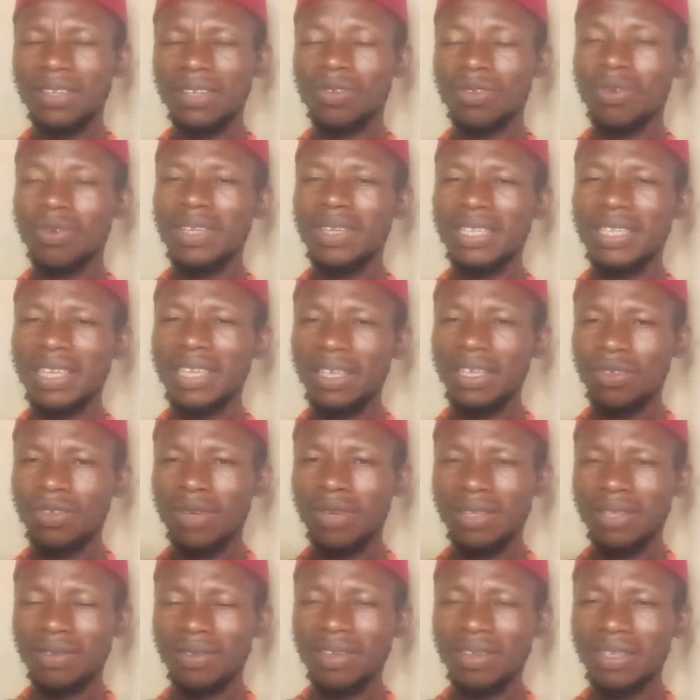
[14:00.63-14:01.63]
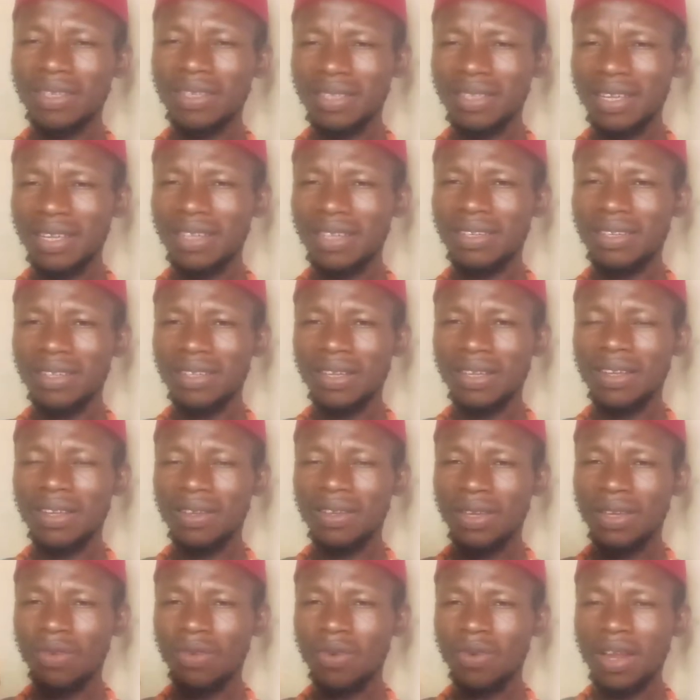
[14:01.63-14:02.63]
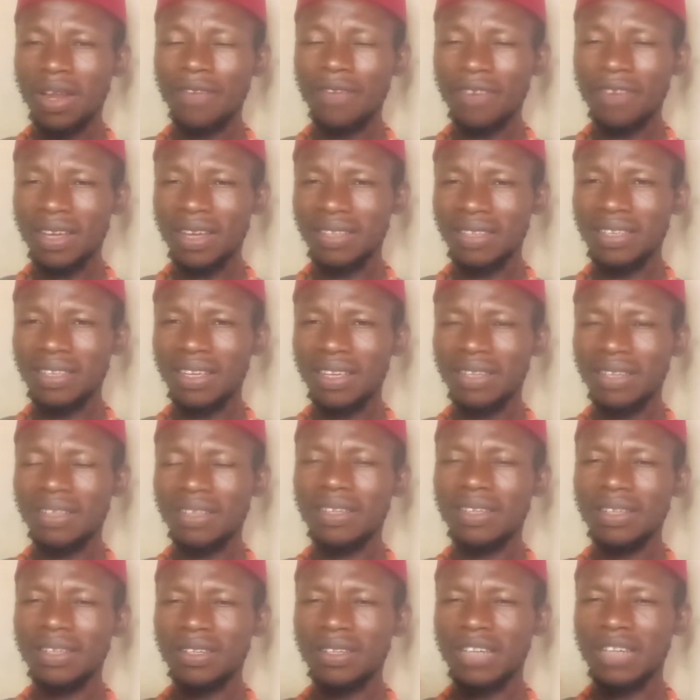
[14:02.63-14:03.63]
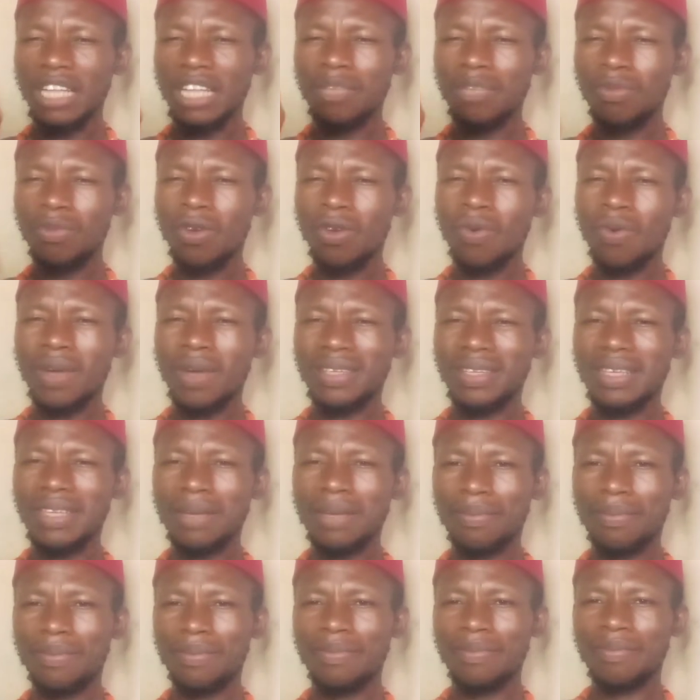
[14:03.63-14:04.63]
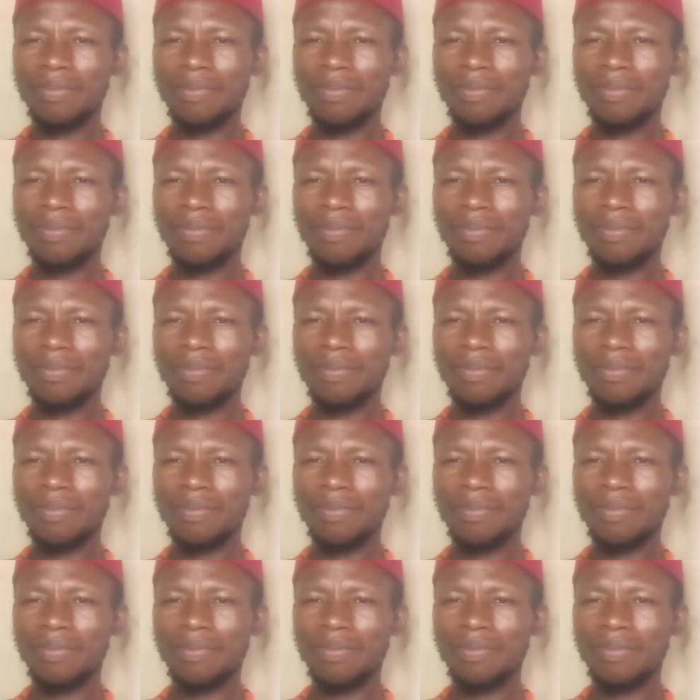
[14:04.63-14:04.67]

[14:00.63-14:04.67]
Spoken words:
So in case you're interested in whatever I said, chat me on WhatsApp.